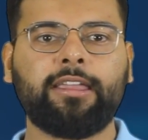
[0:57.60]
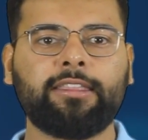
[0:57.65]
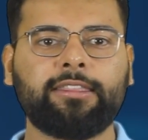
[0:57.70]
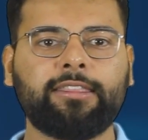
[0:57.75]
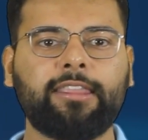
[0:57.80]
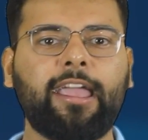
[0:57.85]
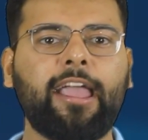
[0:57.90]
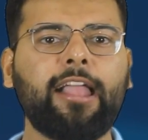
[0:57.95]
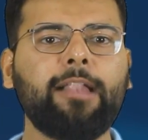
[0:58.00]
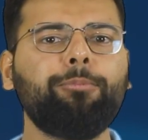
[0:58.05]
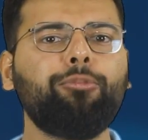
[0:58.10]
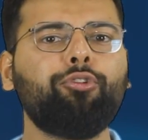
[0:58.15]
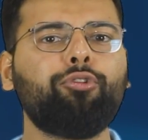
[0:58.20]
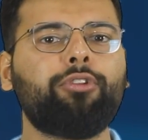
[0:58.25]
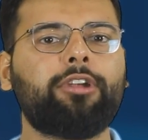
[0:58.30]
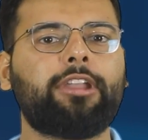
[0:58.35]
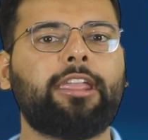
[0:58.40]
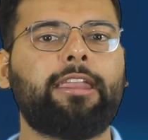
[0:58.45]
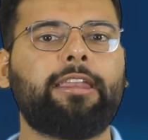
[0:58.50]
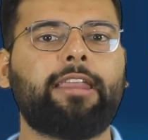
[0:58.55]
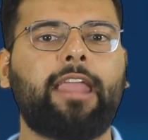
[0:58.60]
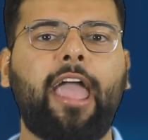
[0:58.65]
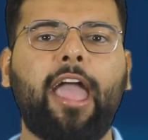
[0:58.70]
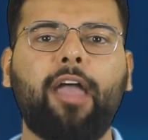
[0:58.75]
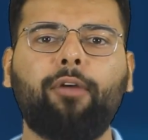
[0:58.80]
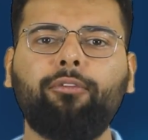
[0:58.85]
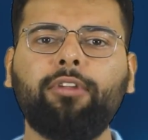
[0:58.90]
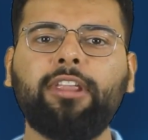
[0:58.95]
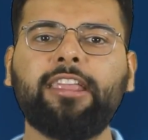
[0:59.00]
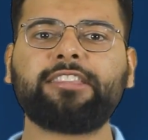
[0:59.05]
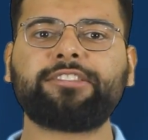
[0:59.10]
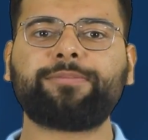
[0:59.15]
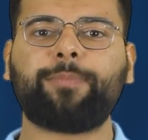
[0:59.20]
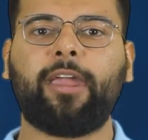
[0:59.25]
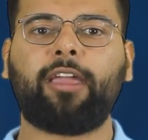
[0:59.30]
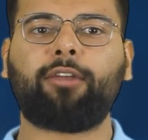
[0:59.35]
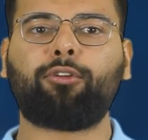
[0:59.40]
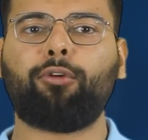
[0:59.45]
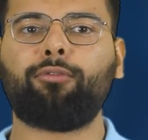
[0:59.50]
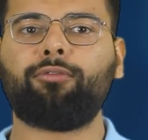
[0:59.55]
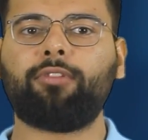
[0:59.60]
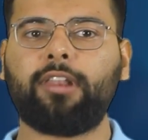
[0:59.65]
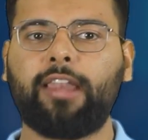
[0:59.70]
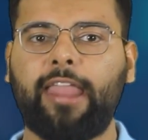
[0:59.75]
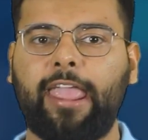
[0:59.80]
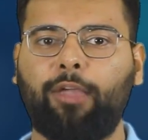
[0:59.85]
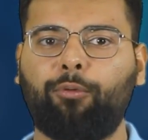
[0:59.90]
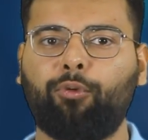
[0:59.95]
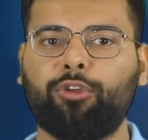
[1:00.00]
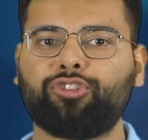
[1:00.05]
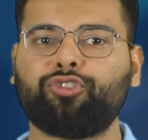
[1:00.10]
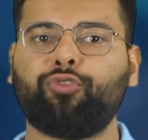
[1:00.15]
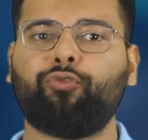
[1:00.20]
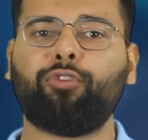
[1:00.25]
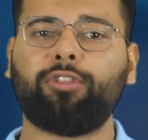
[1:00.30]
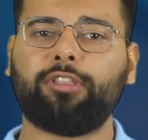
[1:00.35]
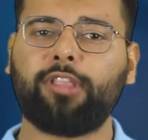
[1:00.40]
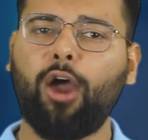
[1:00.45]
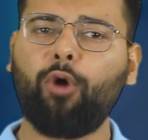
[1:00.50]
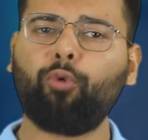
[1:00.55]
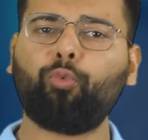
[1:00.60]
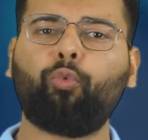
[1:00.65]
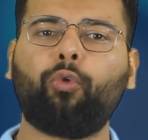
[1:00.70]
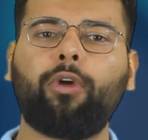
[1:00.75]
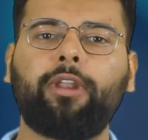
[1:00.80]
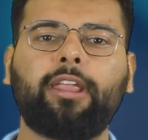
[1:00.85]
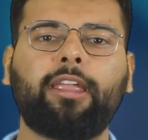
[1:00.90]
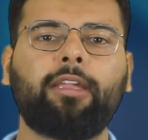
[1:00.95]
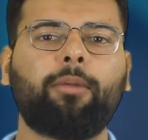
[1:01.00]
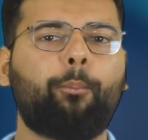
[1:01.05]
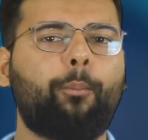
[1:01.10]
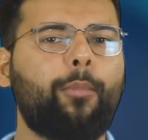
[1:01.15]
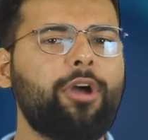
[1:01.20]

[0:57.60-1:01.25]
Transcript: They help you retain every aspect of the language without worrying